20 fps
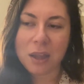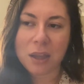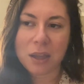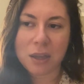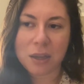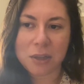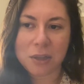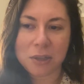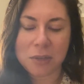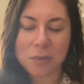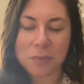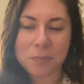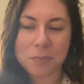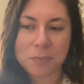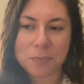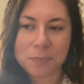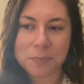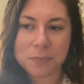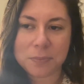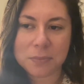
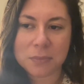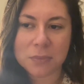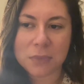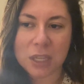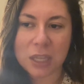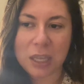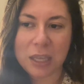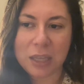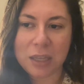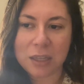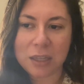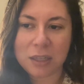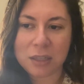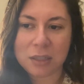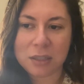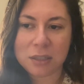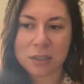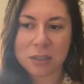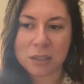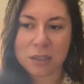
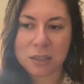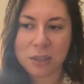And,